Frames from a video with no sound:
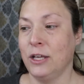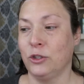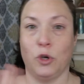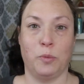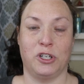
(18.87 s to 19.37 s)

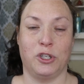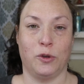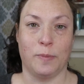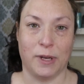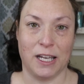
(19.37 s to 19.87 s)
So much so
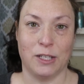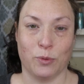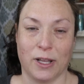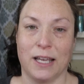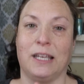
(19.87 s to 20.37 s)
that my kids
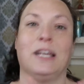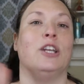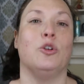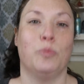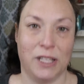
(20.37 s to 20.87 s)
were like,
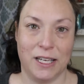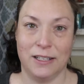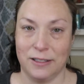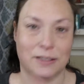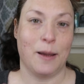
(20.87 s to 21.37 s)
can you
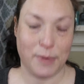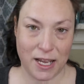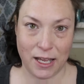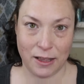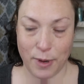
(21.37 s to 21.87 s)
please stop
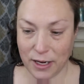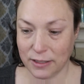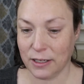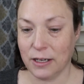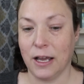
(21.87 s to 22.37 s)
taking the
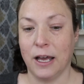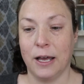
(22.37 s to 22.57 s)
medicine?